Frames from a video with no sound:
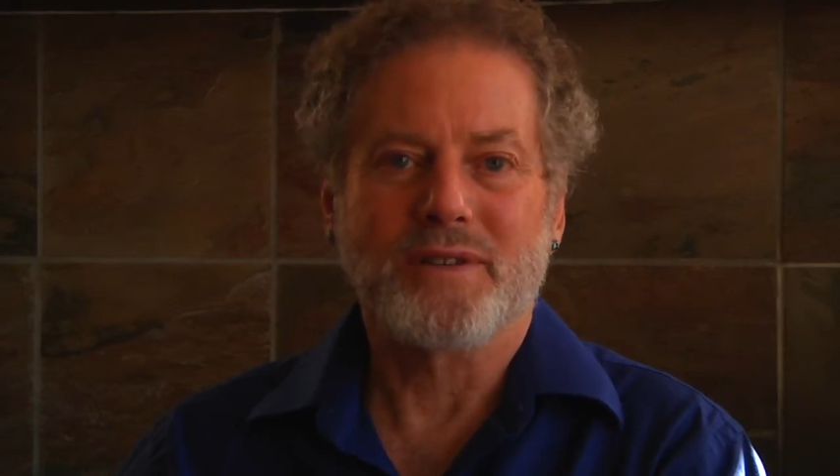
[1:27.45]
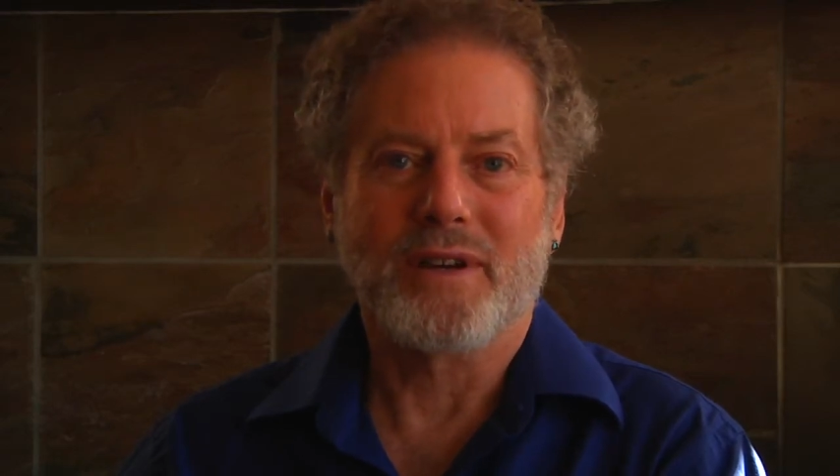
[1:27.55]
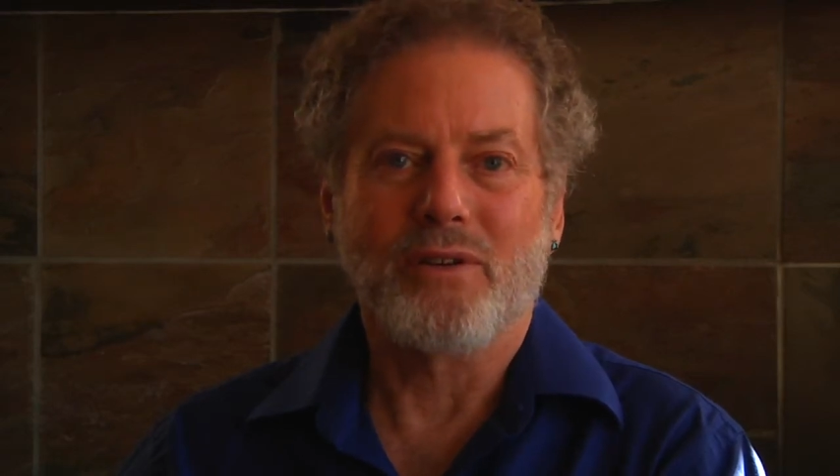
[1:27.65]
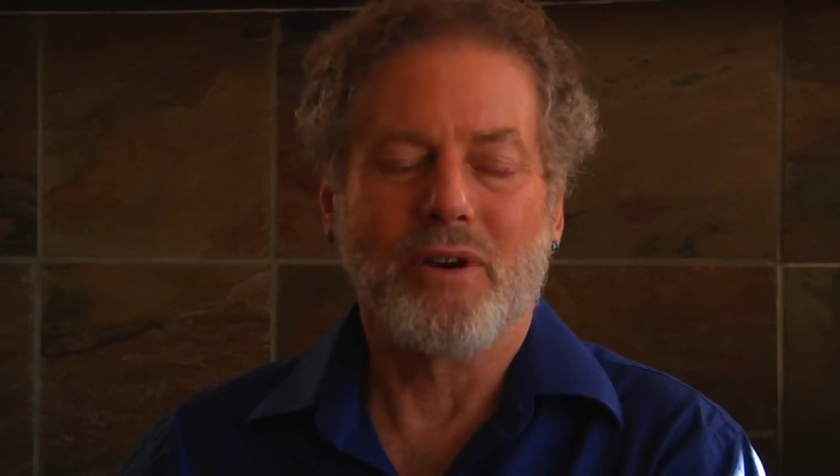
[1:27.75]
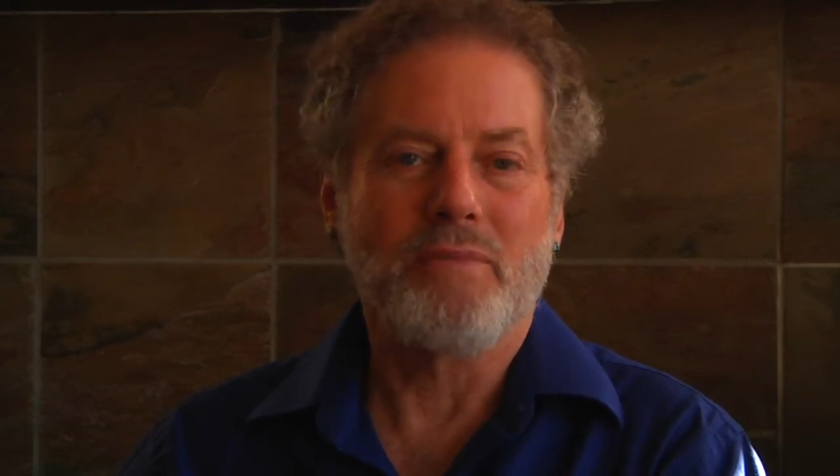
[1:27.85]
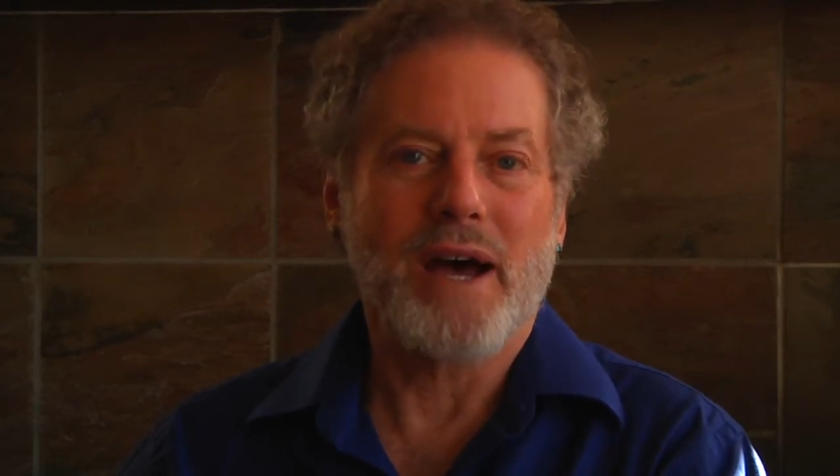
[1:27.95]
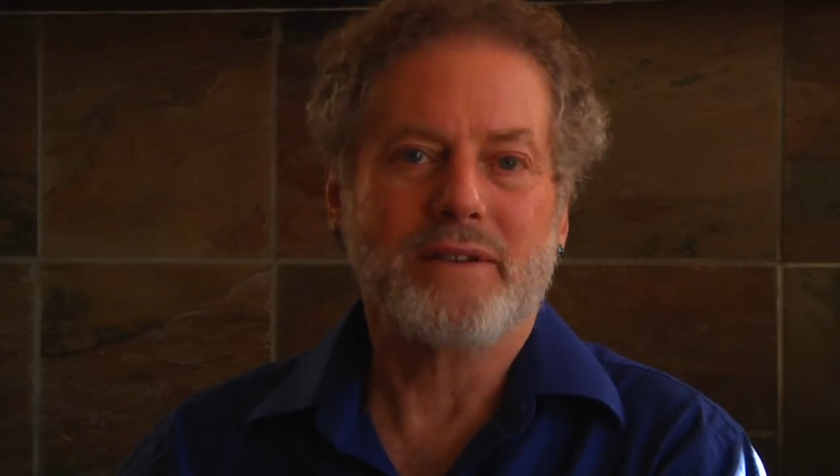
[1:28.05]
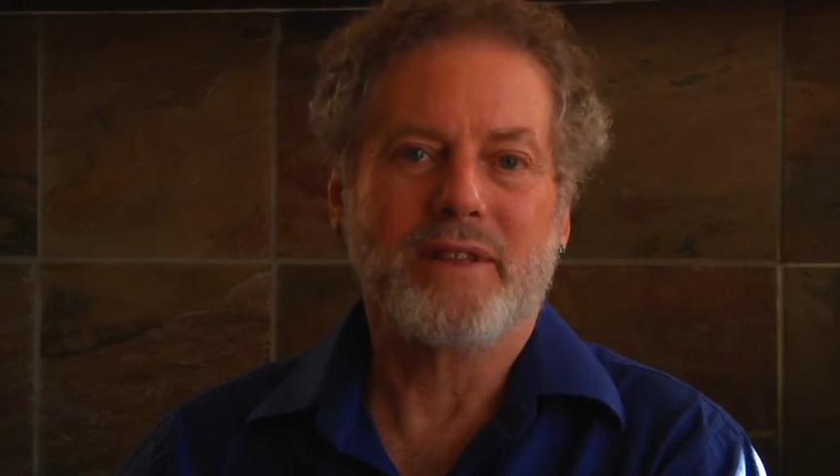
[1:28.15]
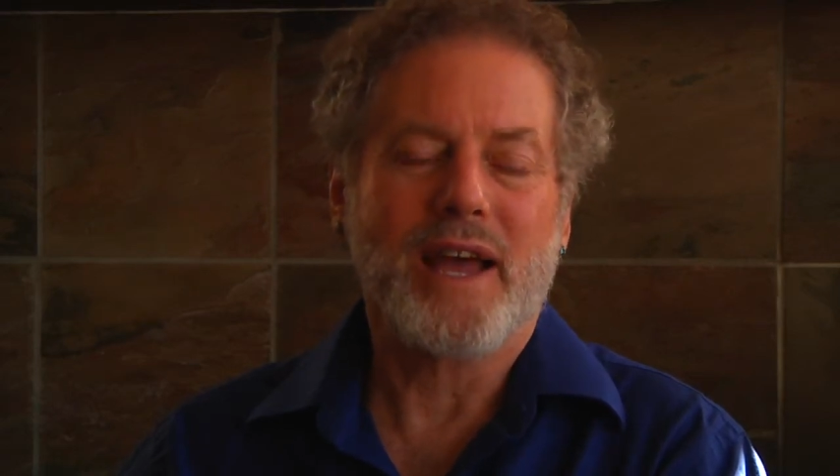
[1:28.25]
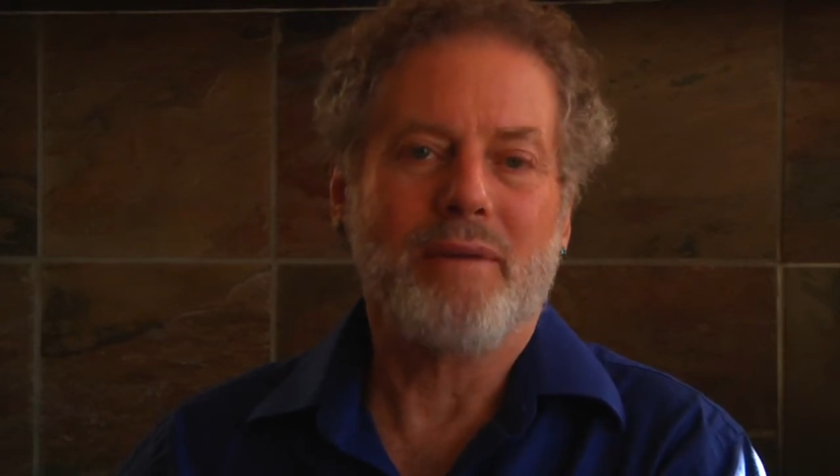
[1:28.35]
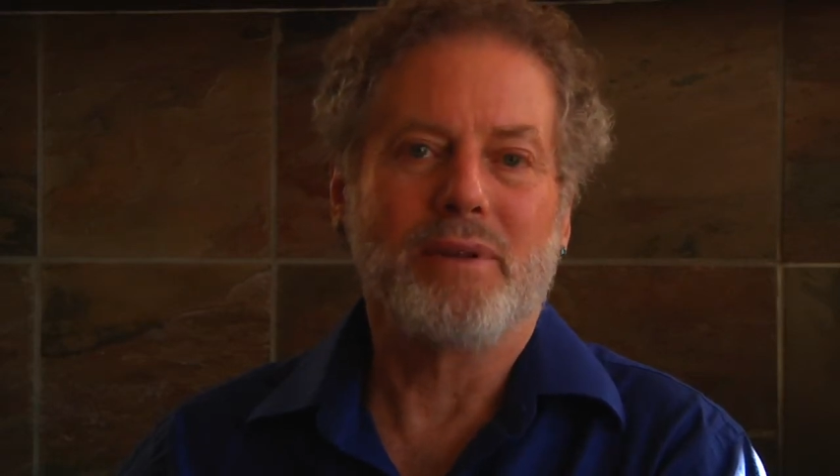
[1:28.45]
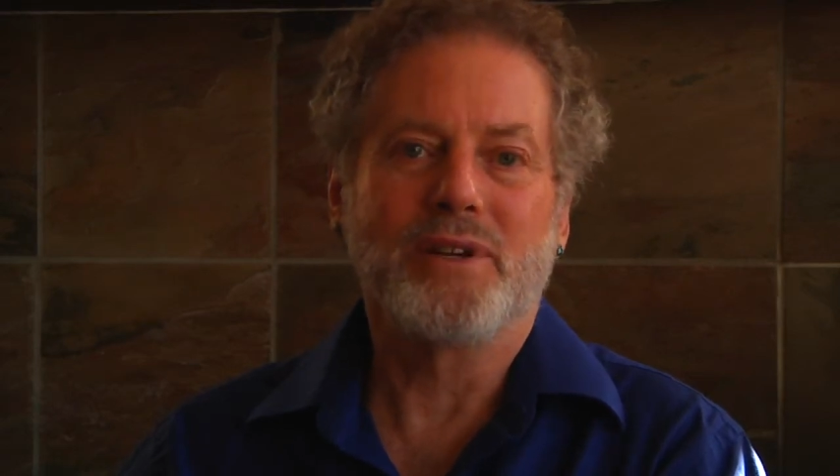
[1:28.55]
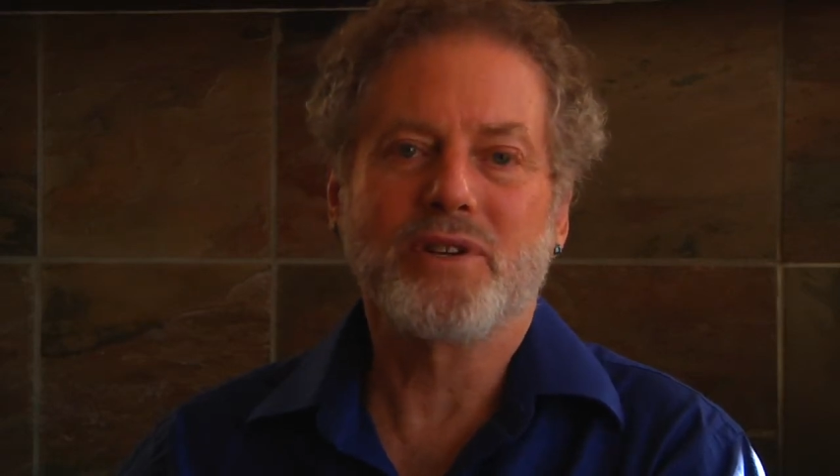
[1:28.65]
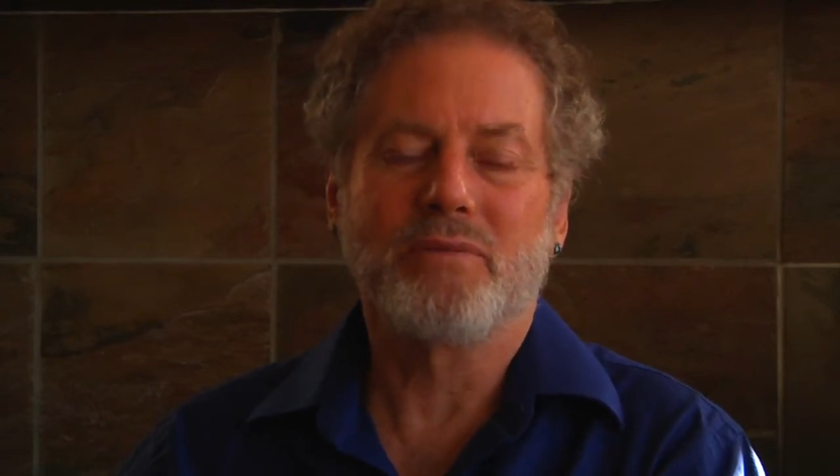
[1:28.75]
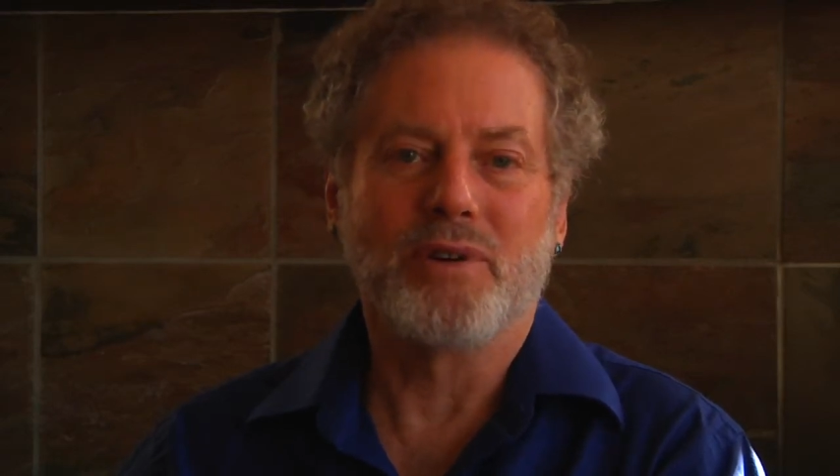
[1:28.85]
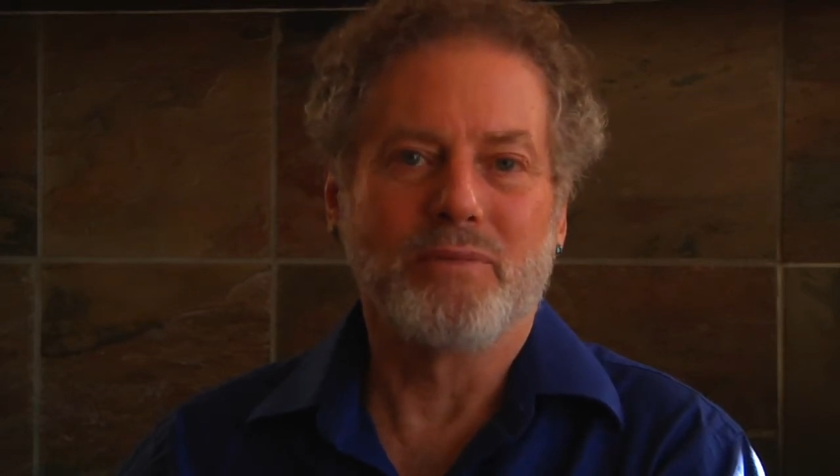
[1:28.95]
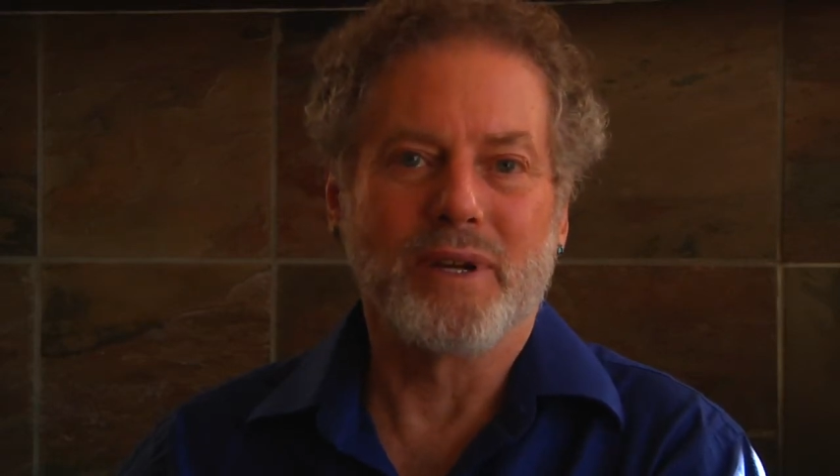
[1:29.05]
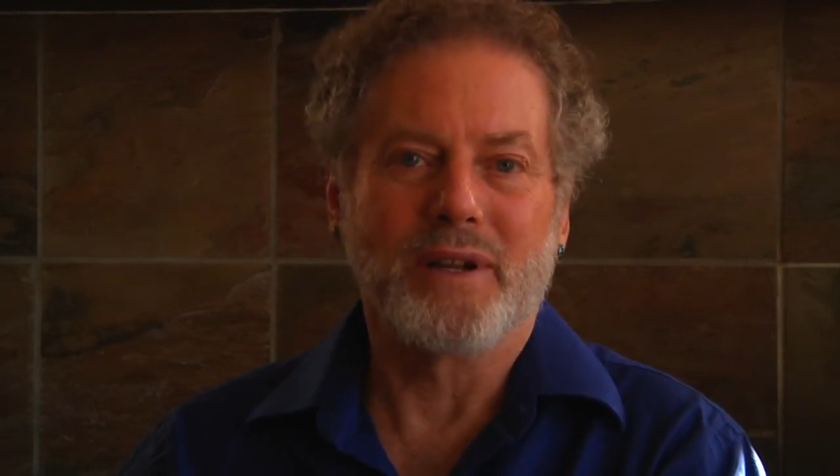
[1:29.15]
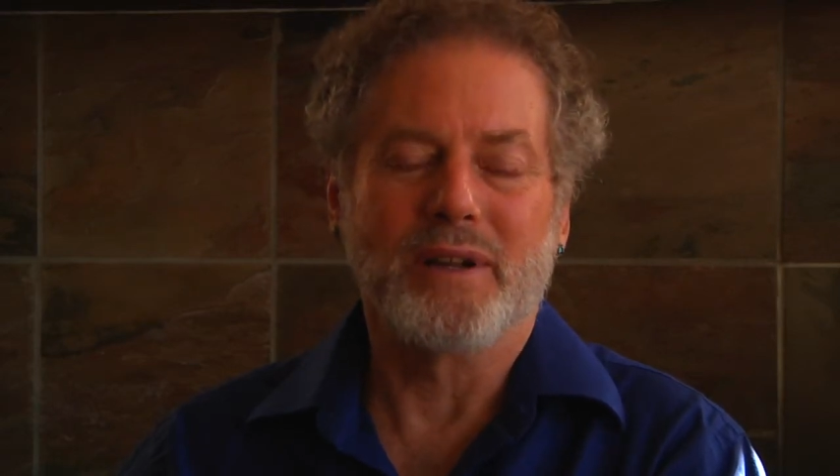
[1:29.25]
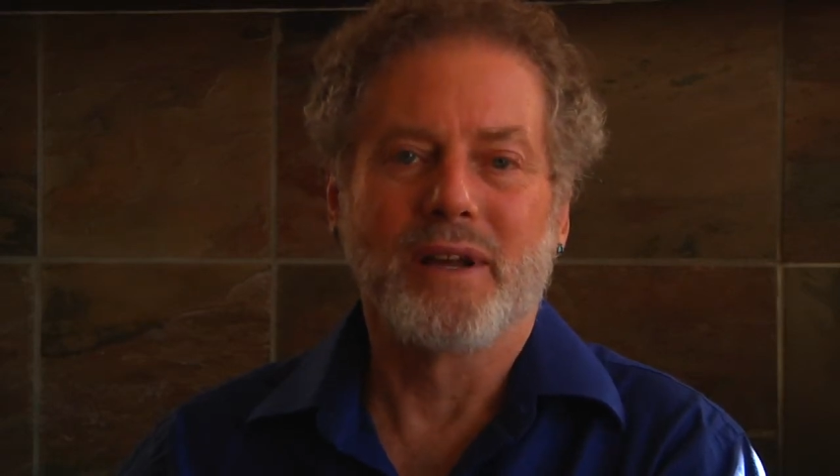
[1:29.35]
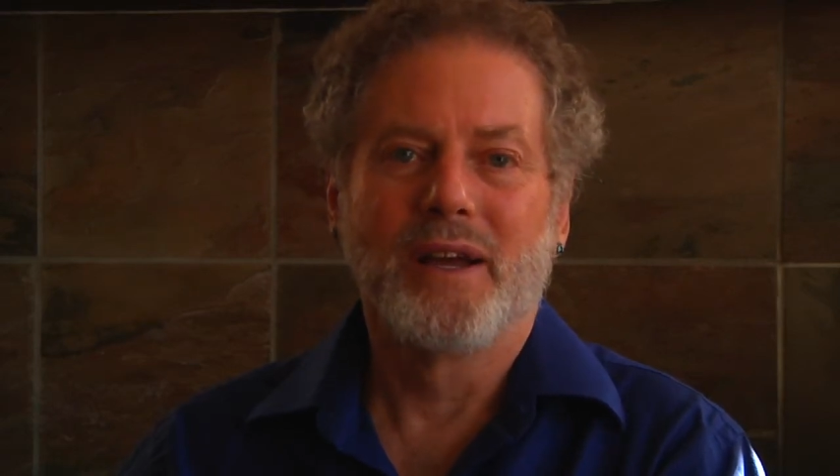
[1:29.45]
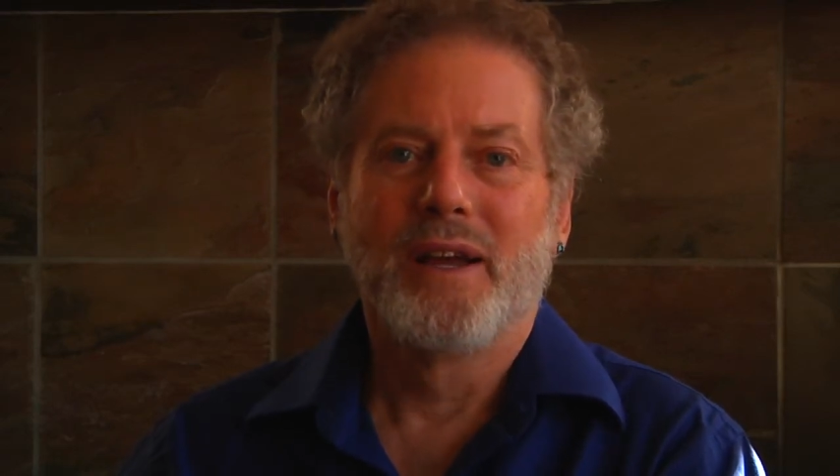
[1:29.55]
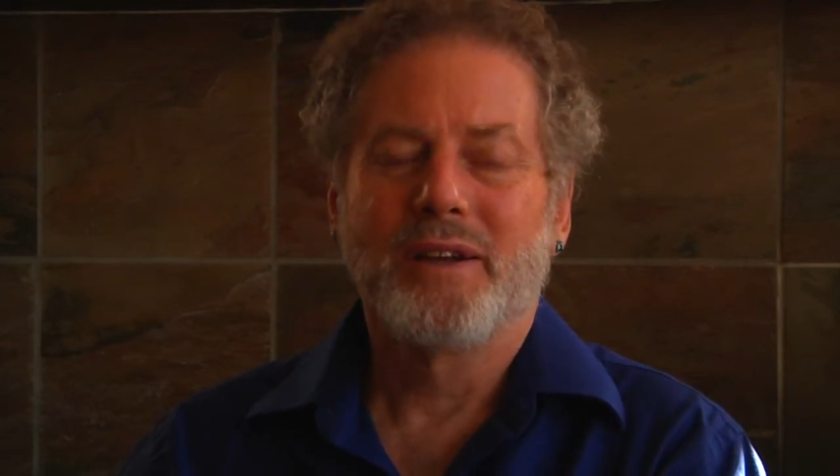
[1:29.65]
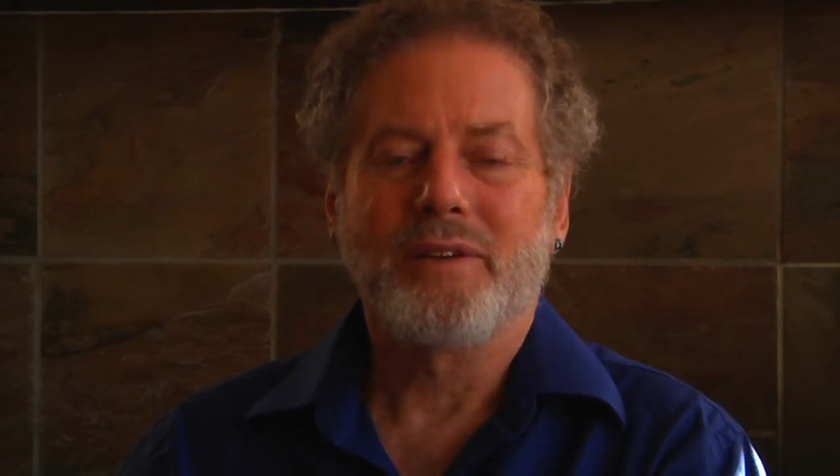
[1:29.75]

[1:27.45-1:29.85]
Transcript: so going back to the abolition movement and